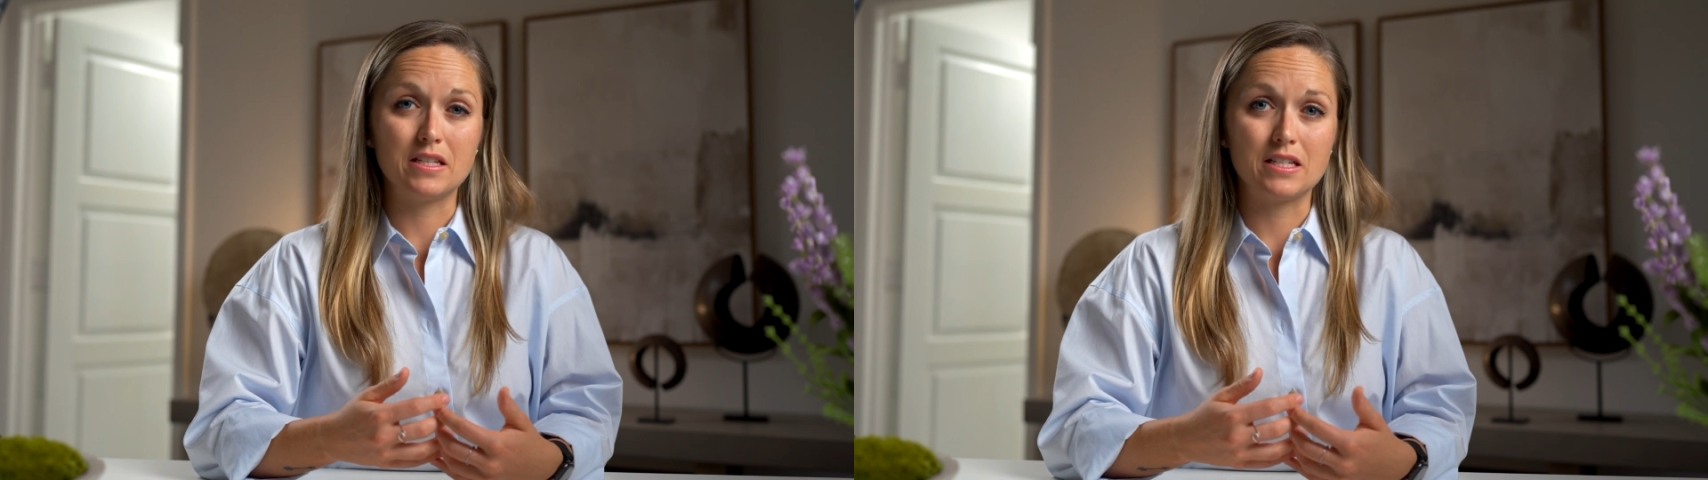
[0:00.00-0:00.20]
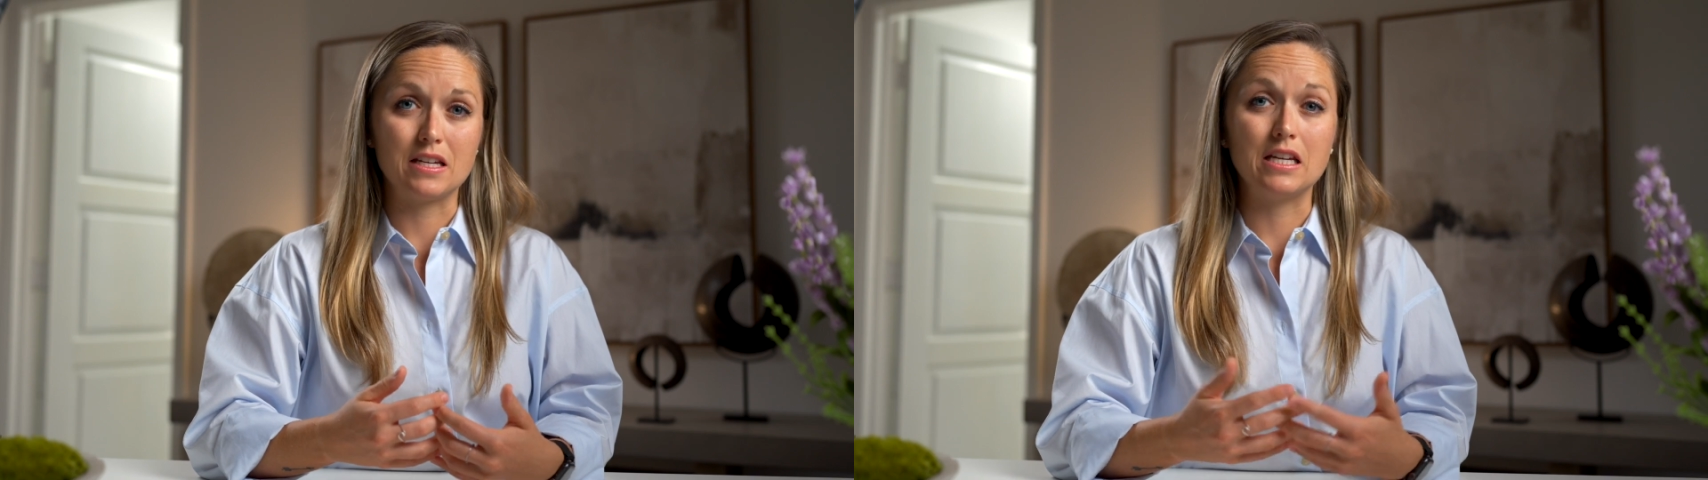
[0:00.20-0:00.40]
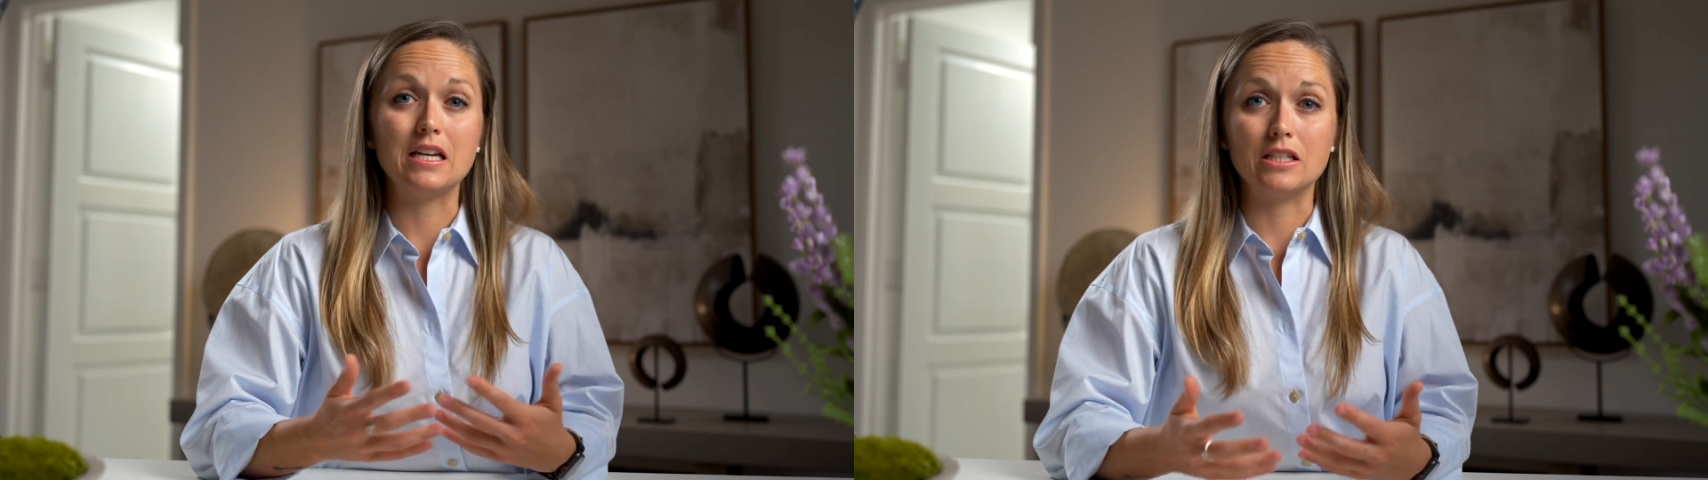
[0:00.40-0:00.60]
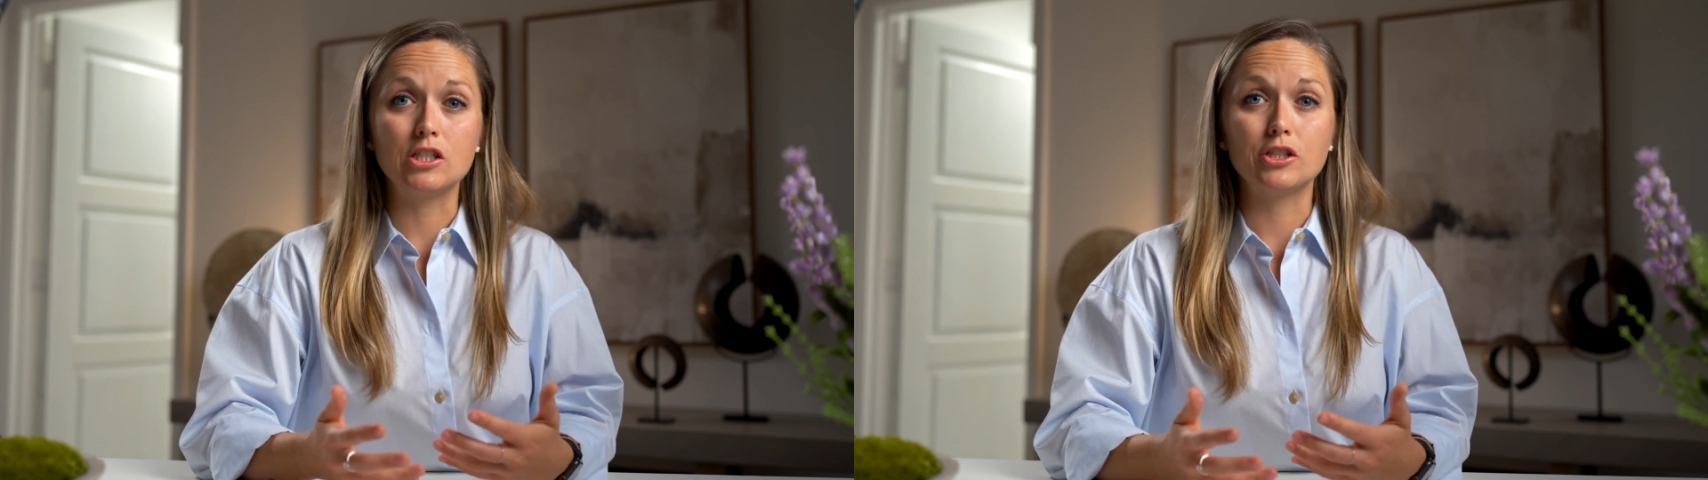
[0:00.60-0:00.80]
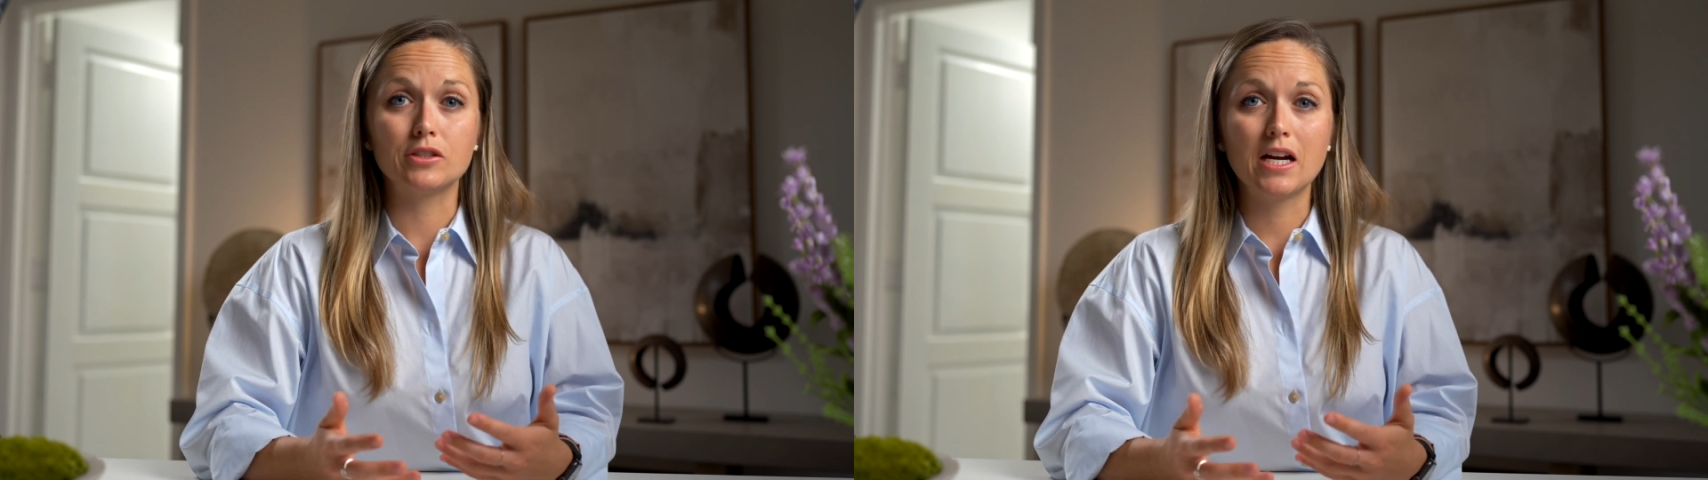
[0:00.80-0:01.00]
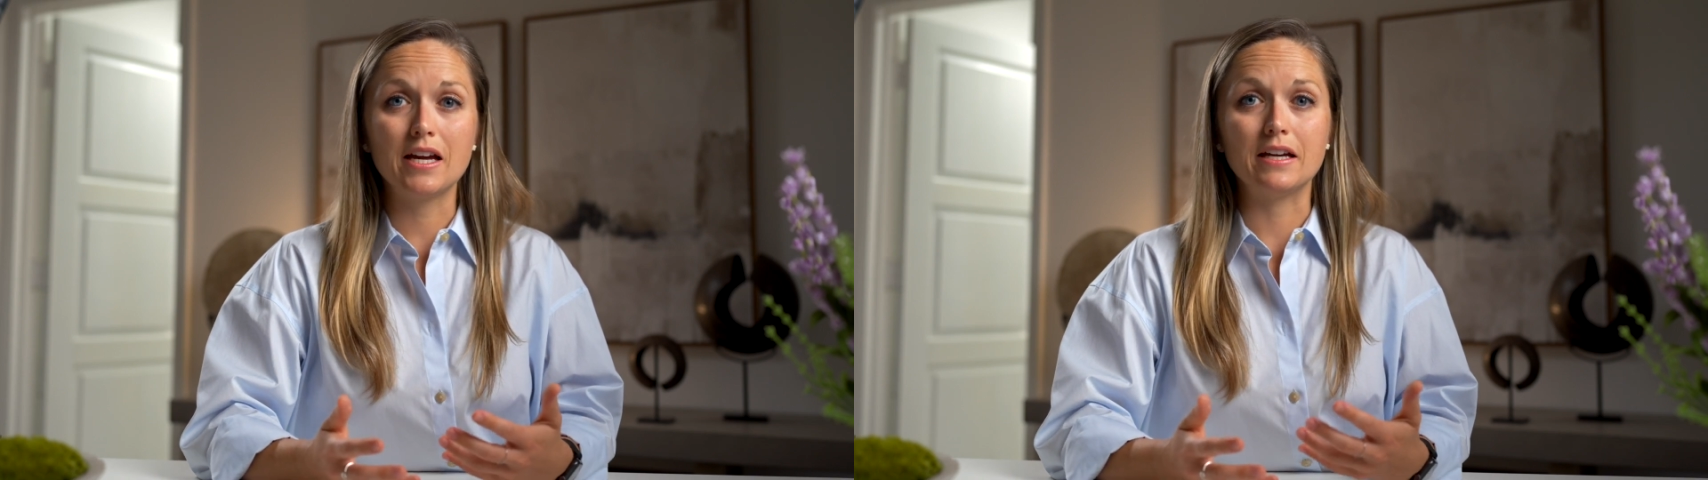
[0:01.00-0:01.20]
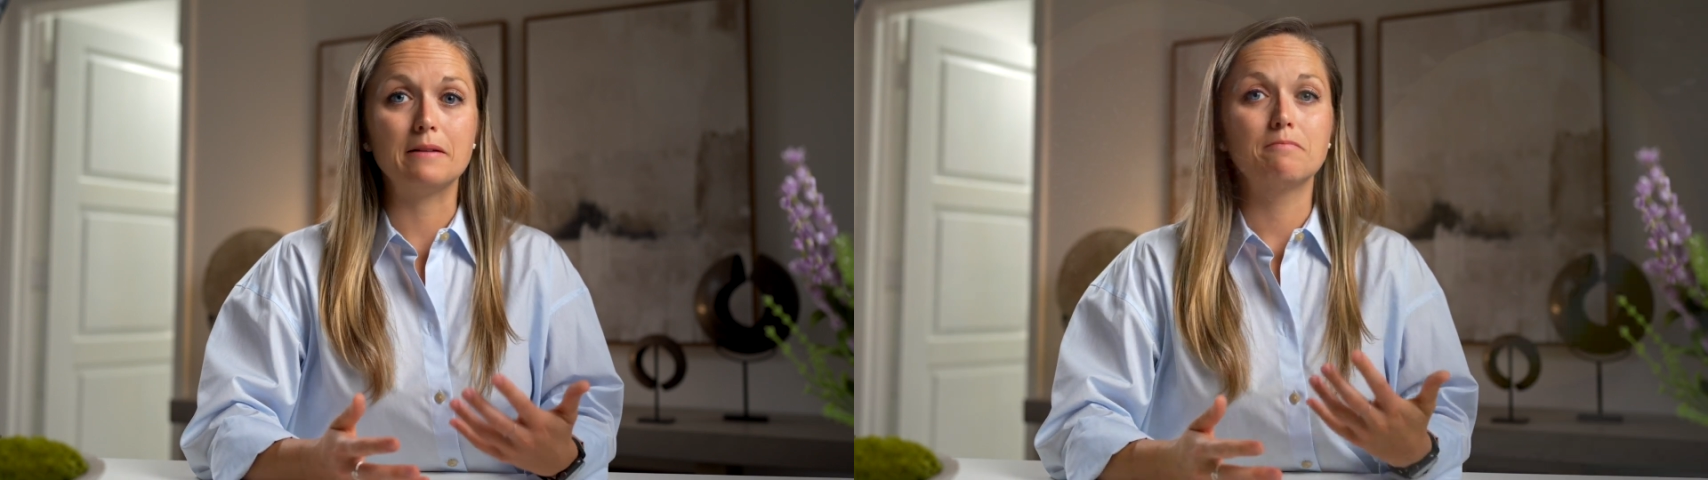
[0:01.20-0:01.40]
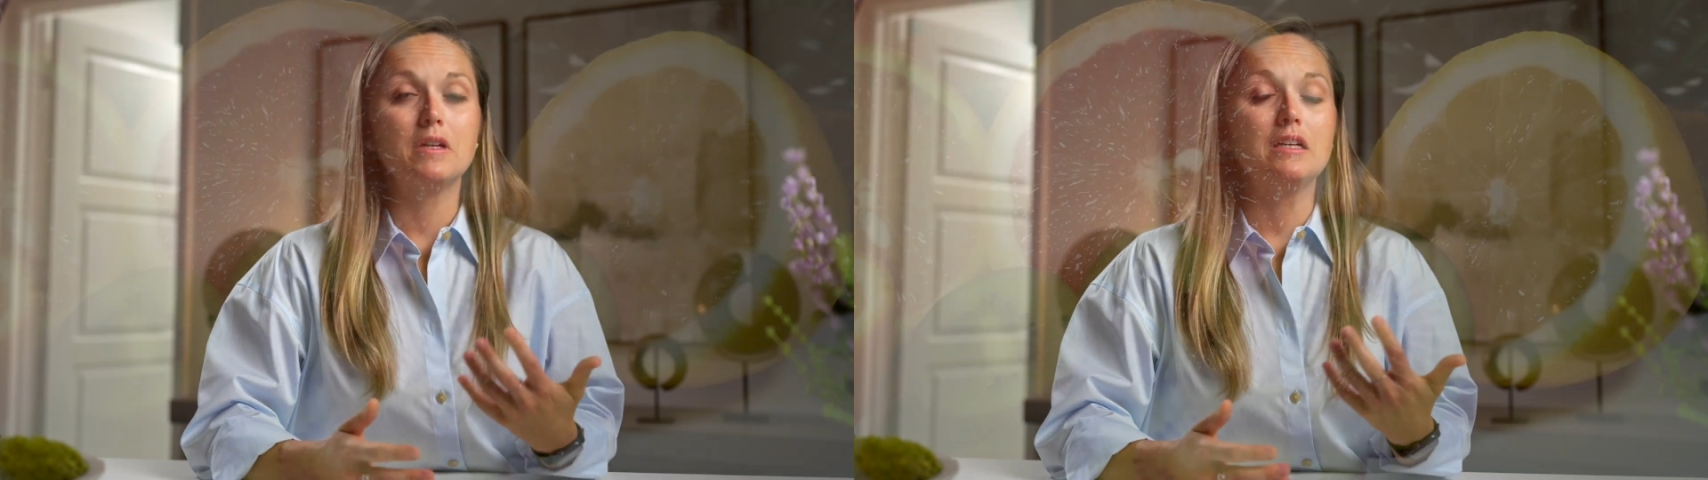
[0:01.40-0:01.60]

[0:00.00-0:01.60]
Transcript: C into your diet,